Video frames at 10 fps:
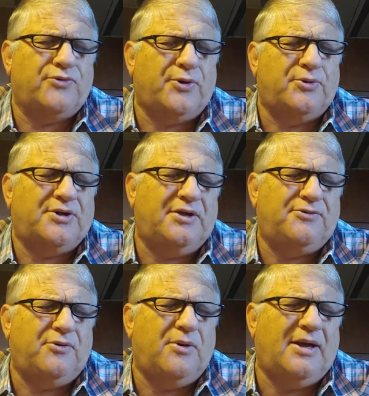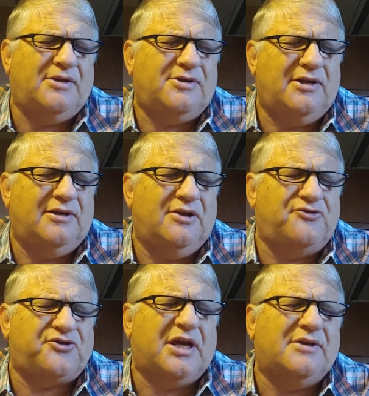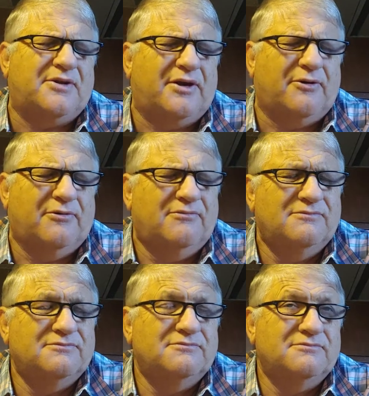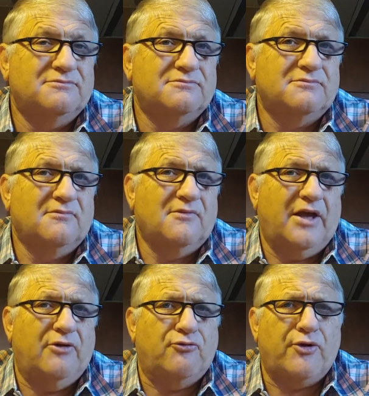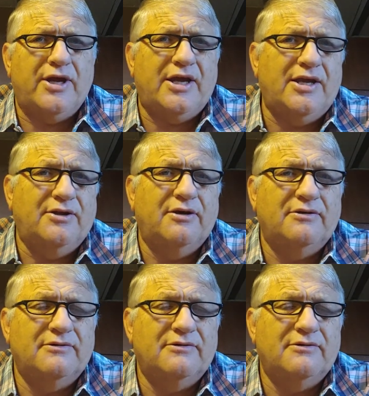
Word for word: 13 through 18, and stay there and read.